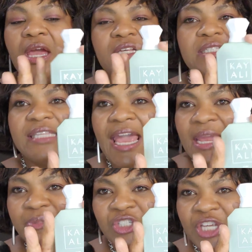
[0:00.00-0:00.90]

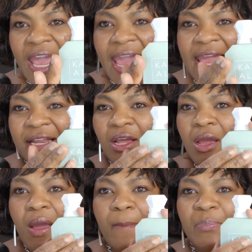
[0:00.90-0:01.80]
Same shade,
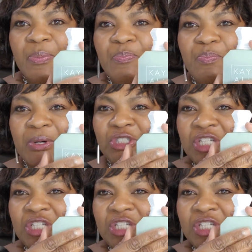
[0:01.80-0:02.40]
but